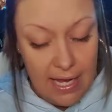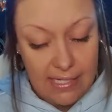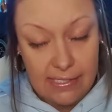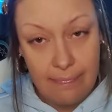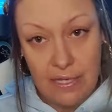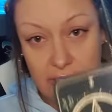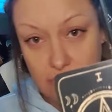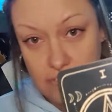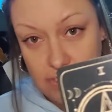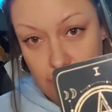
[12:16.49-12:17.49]
Ace of
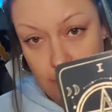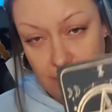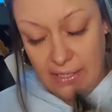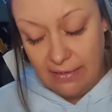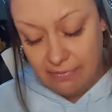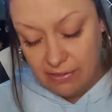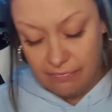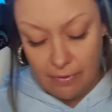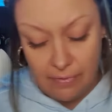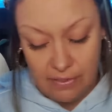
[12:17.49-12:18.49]
Pentacles, you will be gifted
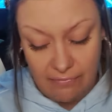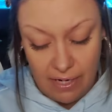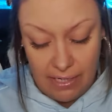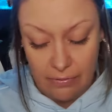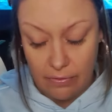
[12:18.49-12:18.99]
from the divine,